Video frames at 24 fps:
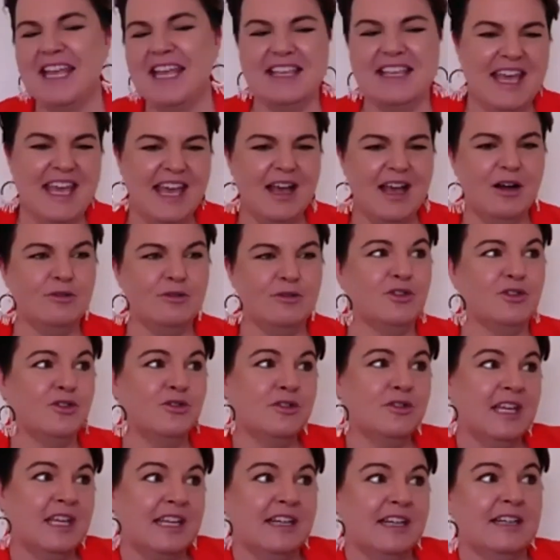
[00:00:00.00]
Yeah, I'll do
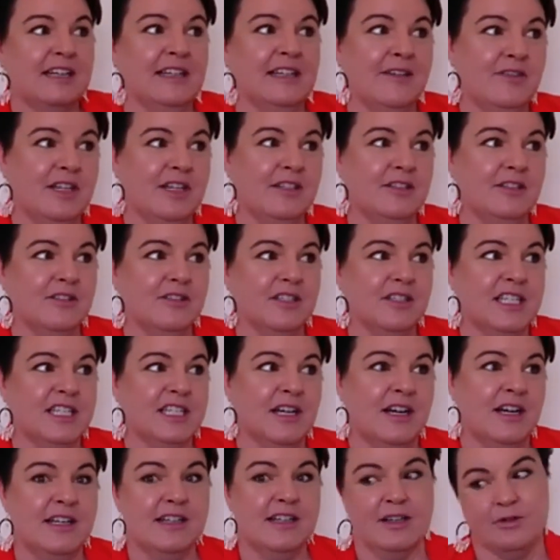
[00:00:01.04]
that at 11 o'clock
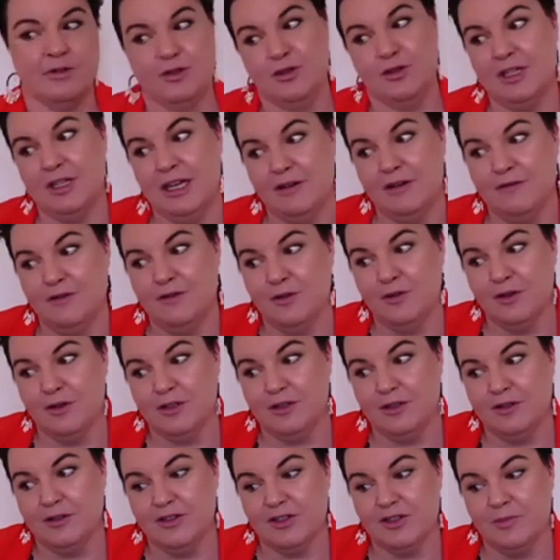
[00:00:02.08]
tonight, and I'll do that at 4 o'clock
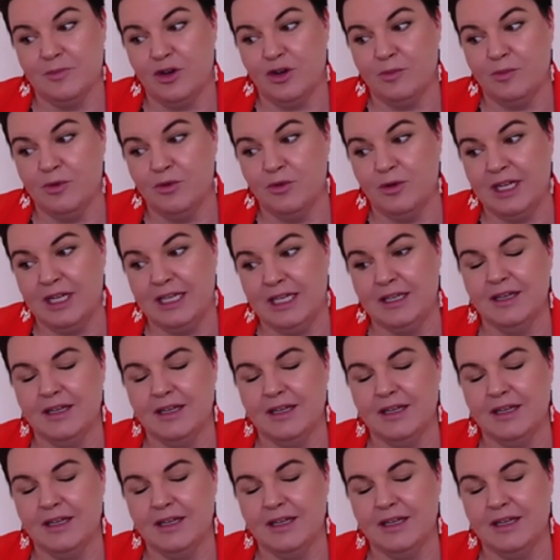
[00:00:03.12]
tomorrow morning.